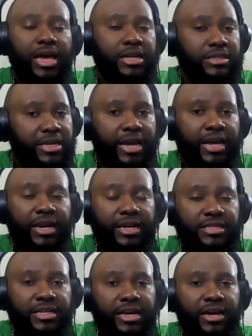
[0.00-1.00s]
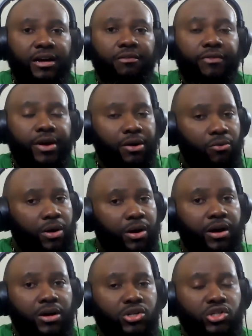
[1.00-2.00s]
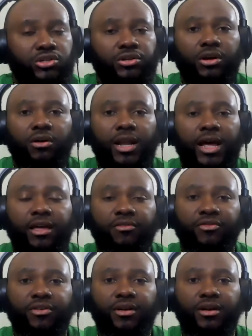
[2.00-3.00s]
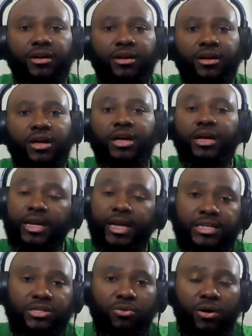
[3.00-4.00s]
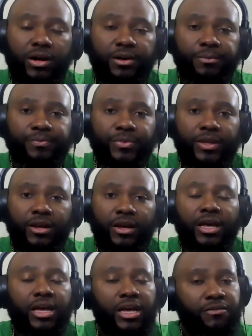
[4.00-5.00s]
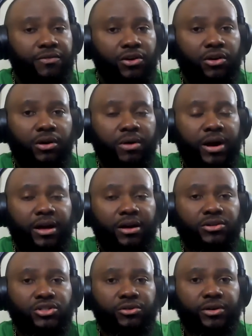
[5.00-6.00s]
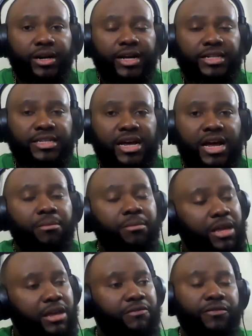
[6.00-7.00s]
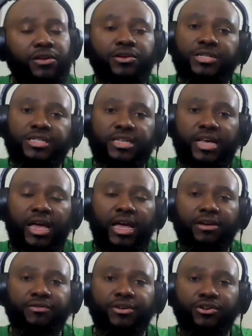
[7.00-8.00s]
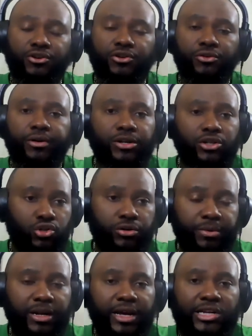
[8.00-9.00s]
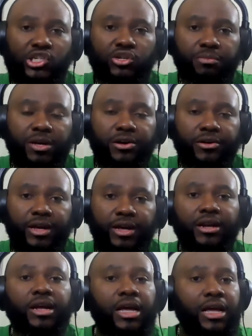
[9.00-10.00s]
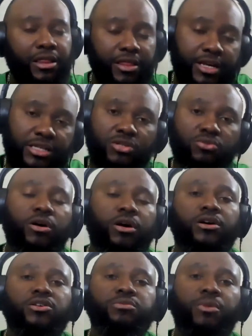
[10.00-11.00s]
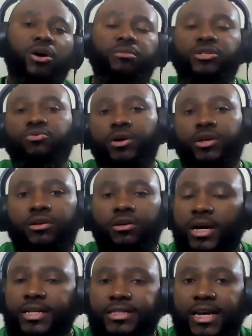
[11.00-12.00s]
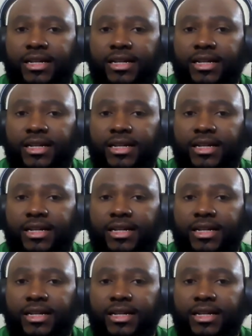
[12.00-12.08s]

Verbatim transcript: And taking that stand could very well cost you your life. Guess what? If you're around during that time, if you're saved during the tribulation period, this is one of those moments where you're going to